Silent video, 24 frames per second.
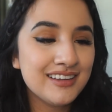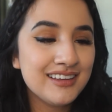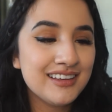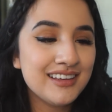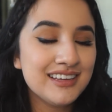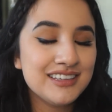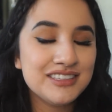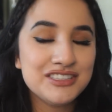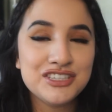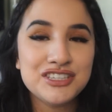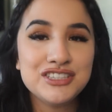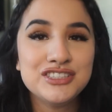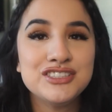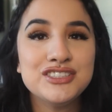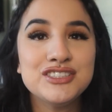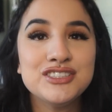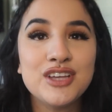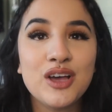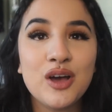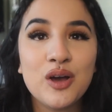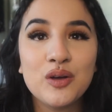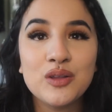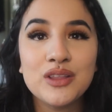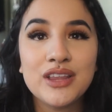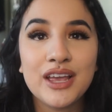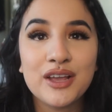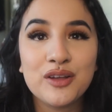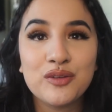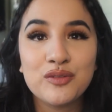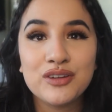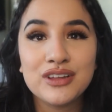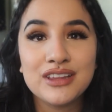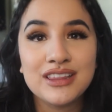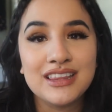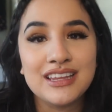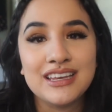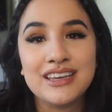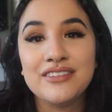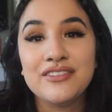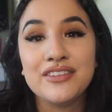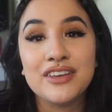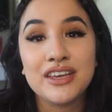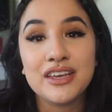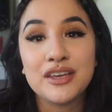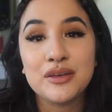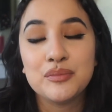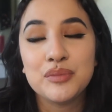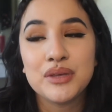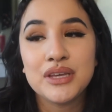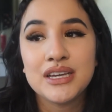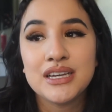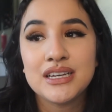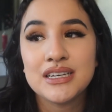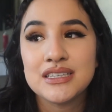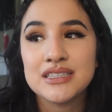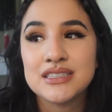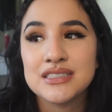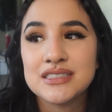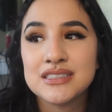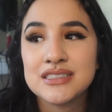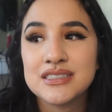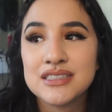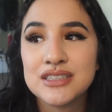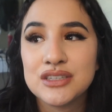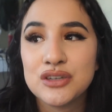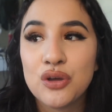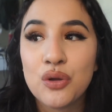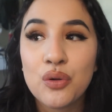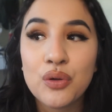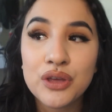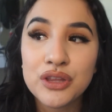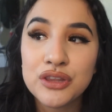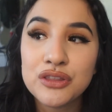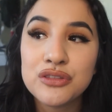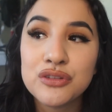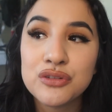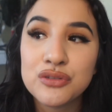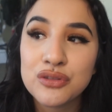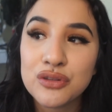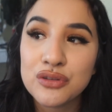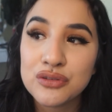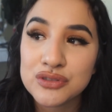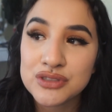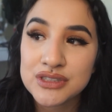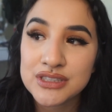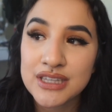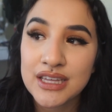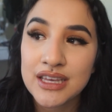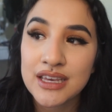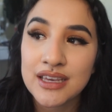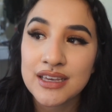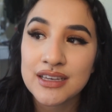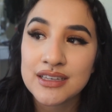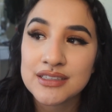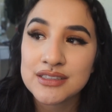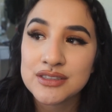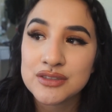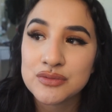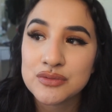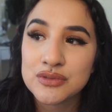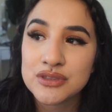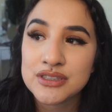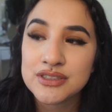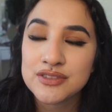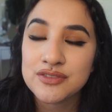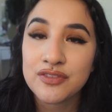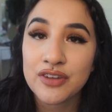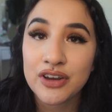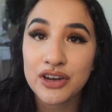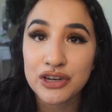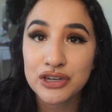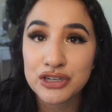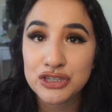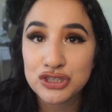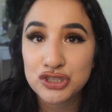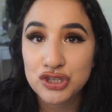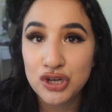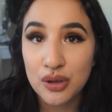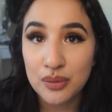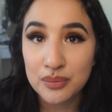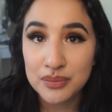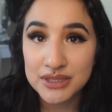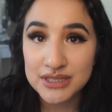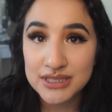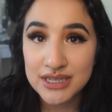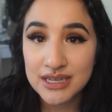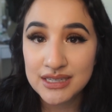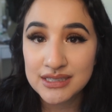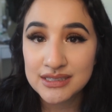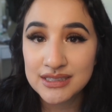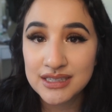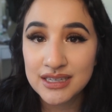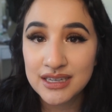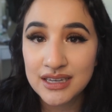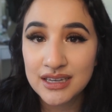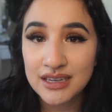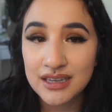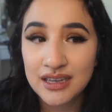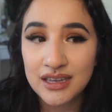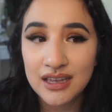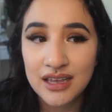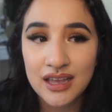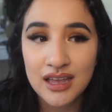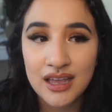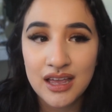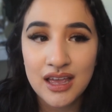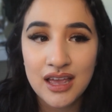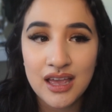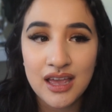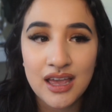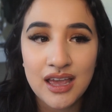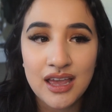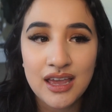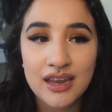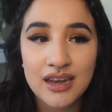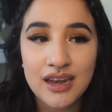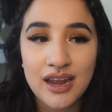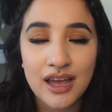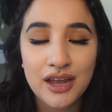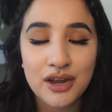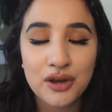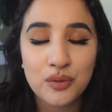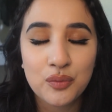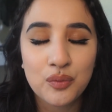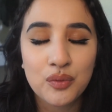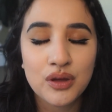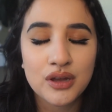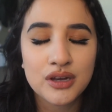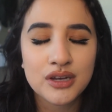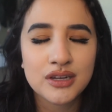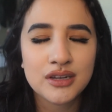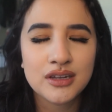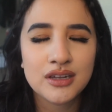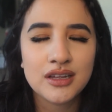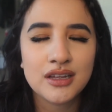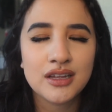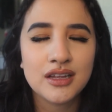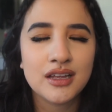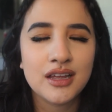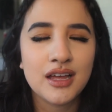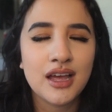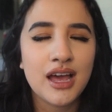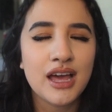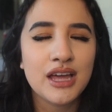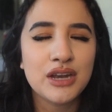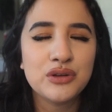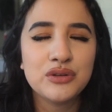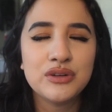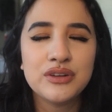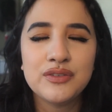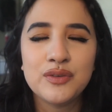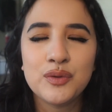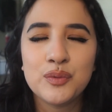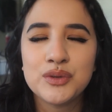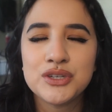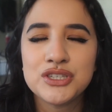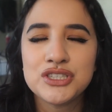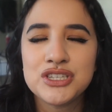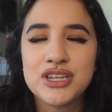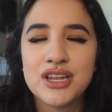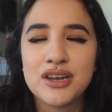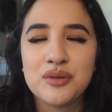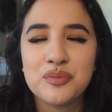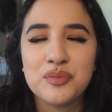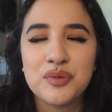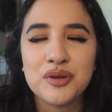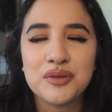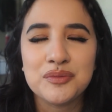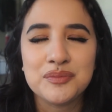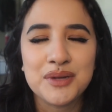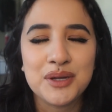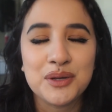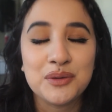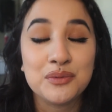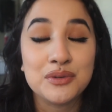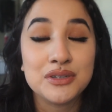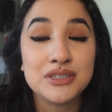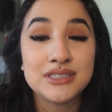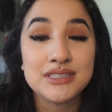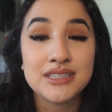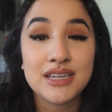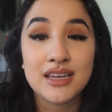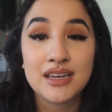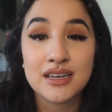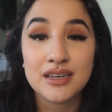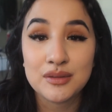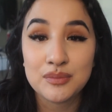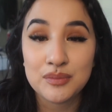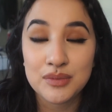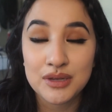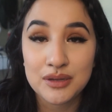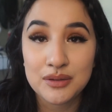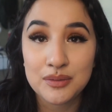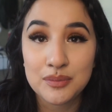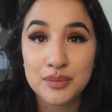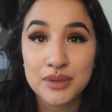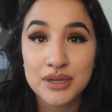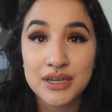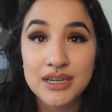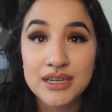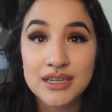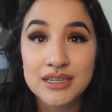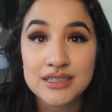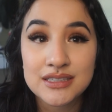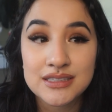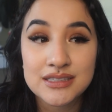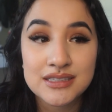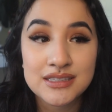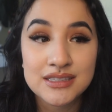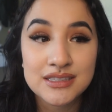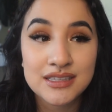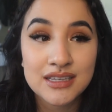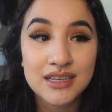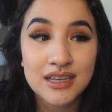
It's just so like relieving because going through those things was very traumatizing and I don't want I don't even wish that upon my worst enemy because